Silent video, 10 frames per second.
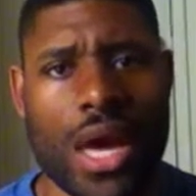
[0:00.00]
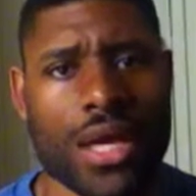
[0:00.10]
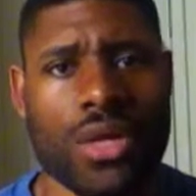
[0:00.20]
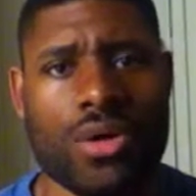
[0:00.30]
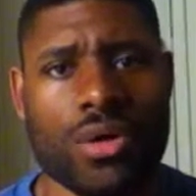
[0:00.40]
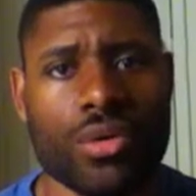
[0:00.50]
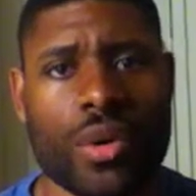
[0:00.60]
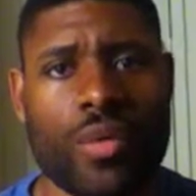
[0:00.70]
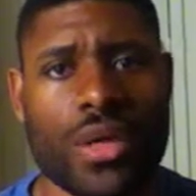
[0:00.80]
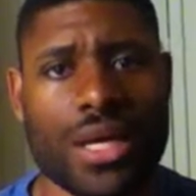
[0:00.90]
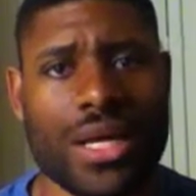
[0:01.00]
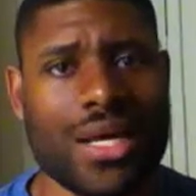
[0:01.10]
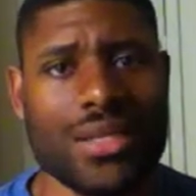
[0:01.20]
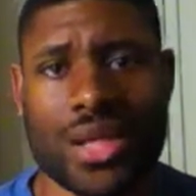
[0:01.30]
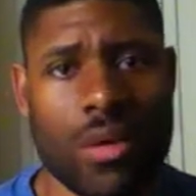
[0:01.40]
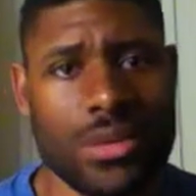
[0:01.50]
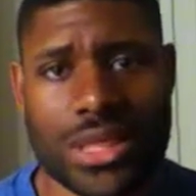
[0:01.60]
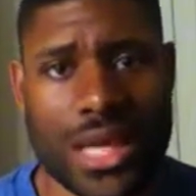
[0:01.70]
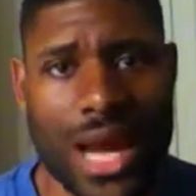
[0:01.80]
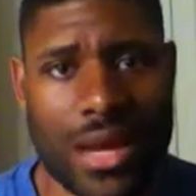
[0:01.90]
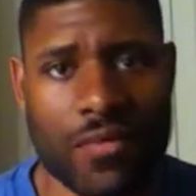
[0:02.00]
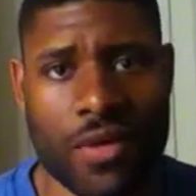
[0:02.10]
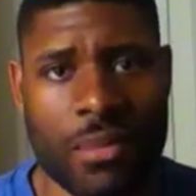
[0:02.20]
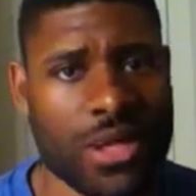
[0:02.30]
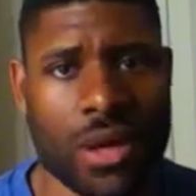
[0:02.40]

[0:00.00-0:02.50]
and you don't agree with it, don't deny them from it.